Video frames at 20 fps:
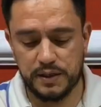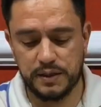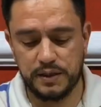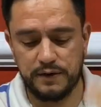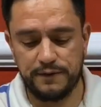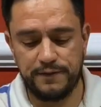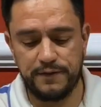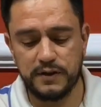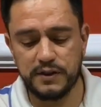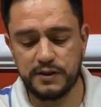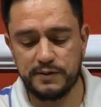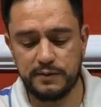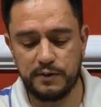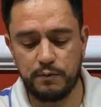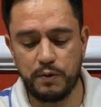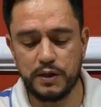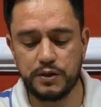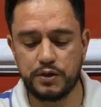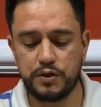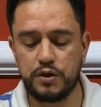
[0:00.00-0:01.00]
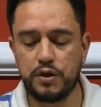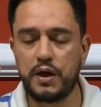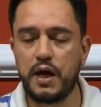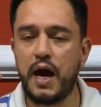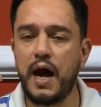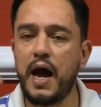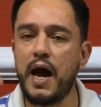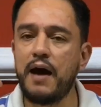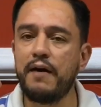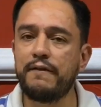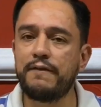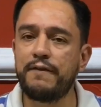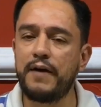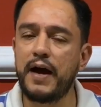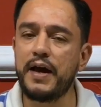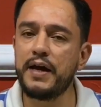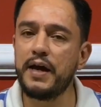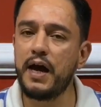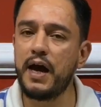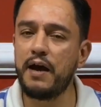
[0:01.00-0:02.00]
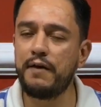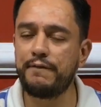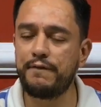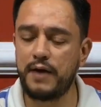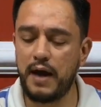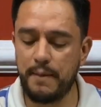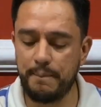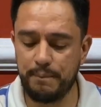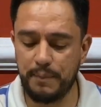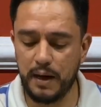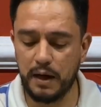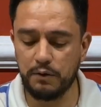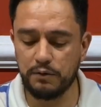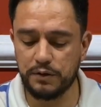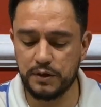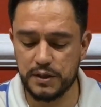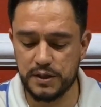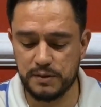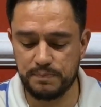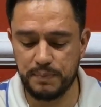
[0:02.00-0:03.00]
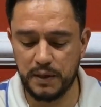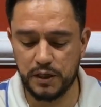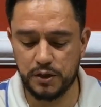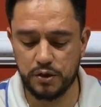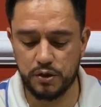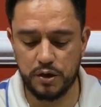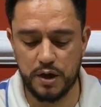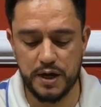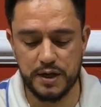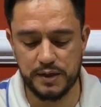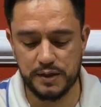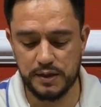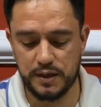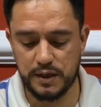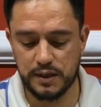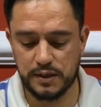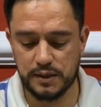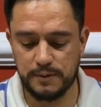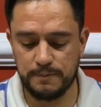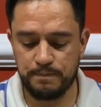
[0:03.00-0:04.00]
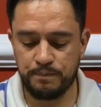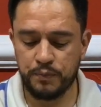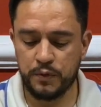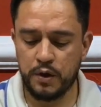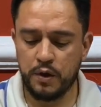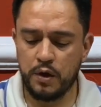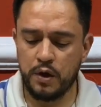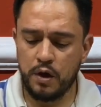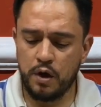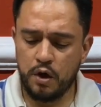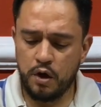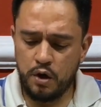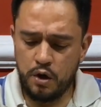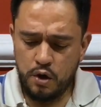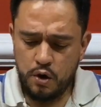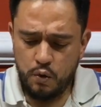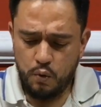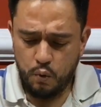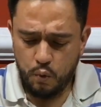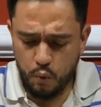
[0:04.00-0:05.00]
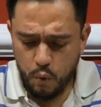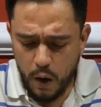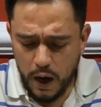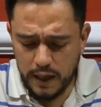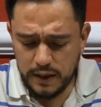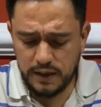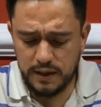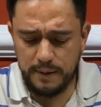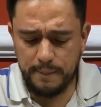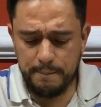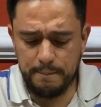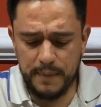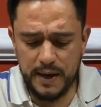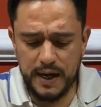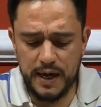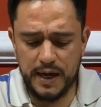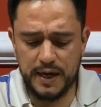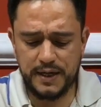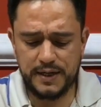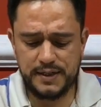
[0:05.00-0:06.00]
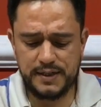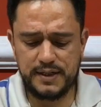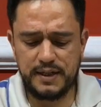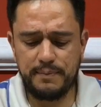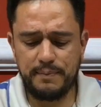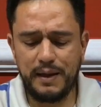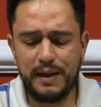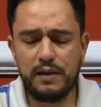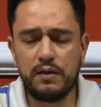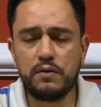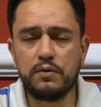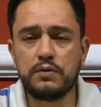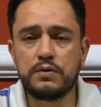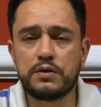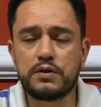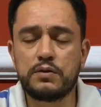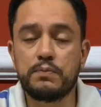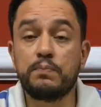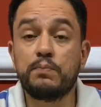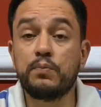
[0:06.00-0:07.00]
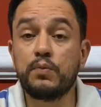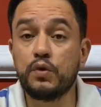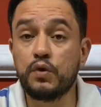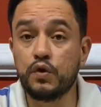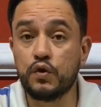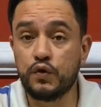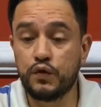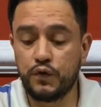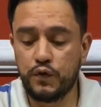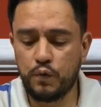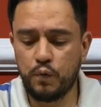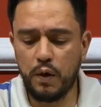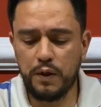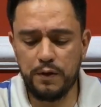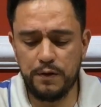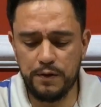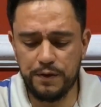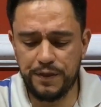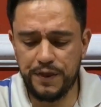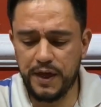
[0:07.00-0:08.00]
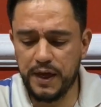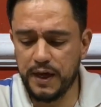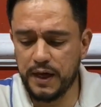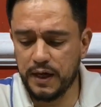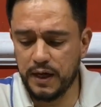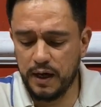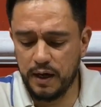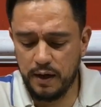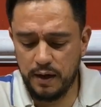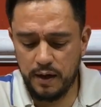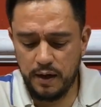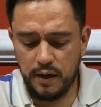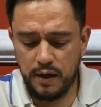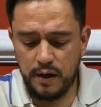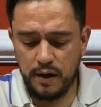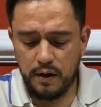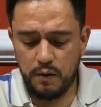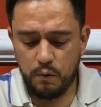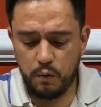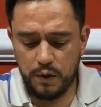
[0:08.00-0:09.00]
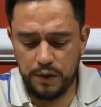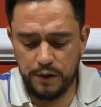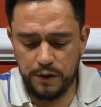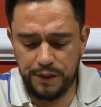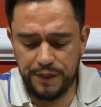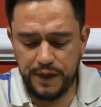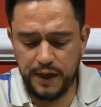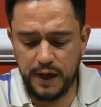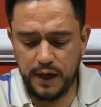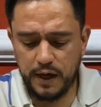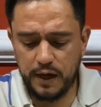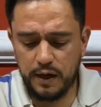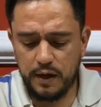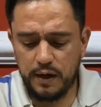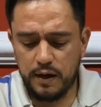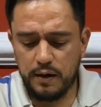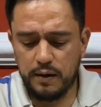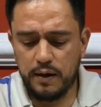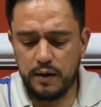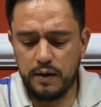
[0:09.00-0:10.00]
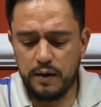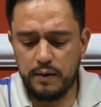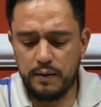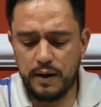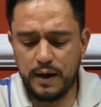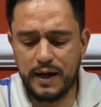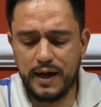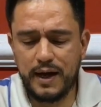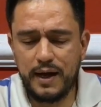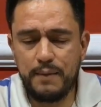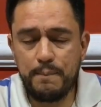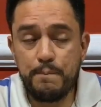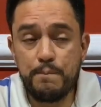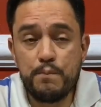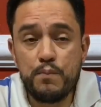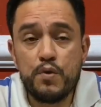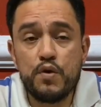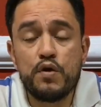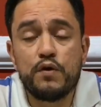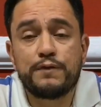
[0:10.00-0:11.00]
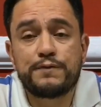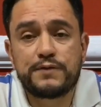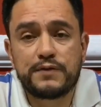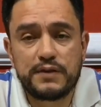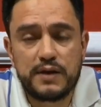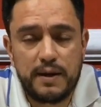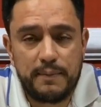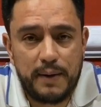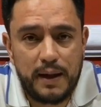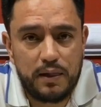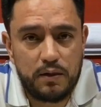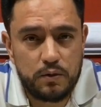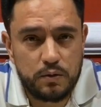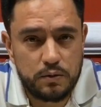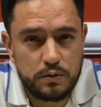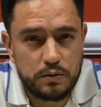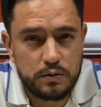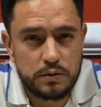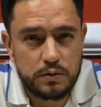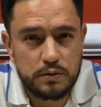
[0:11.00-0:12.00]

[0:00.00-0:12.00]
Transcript: the first question I have about this picture is this. What makes the balloons move? What do you think? What do you think moves the balloons?